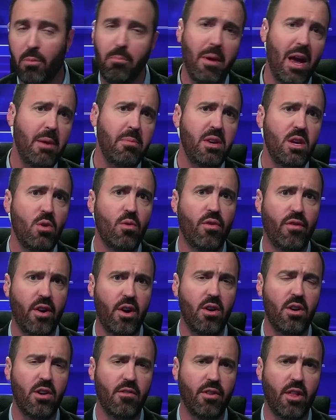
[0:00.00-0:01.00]
Maybe you've
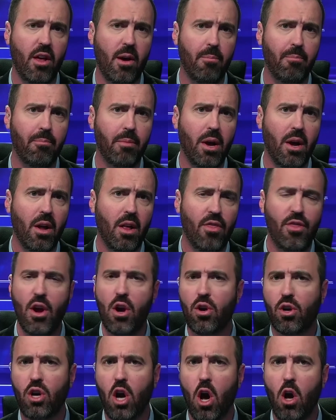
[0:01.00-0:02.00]
heard of them.
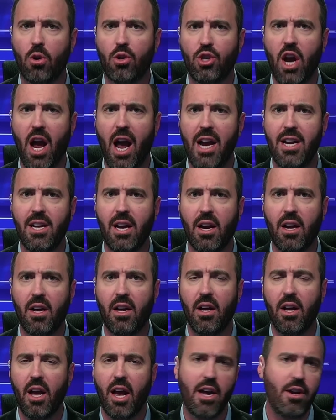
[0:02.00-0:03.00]
They're called China.
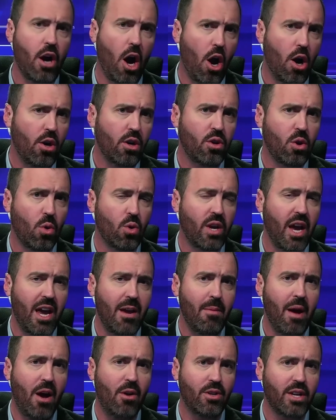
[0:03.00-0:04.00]
An article
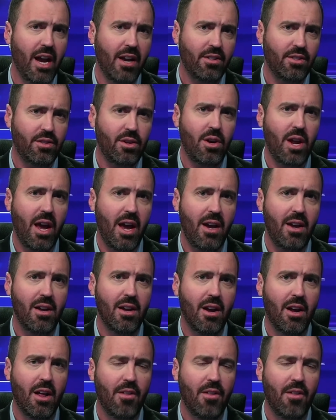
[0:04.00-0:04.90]
came out yesterday.